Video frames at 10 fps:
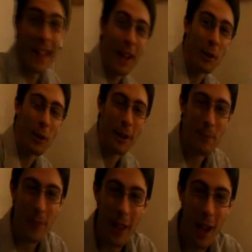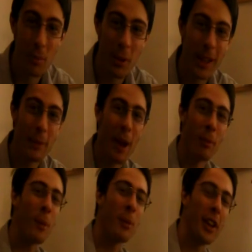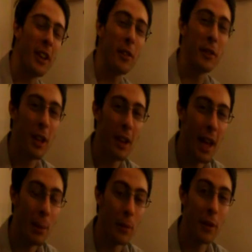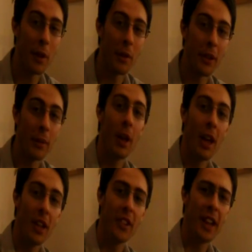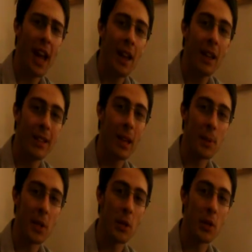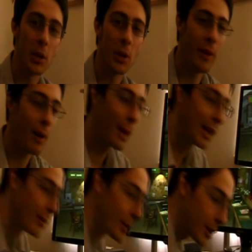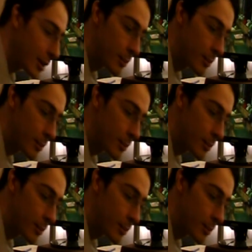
Hello there, I'm Pricklyman representing the video game Confederacy. Today, it's episode 2 of our Medal of Honor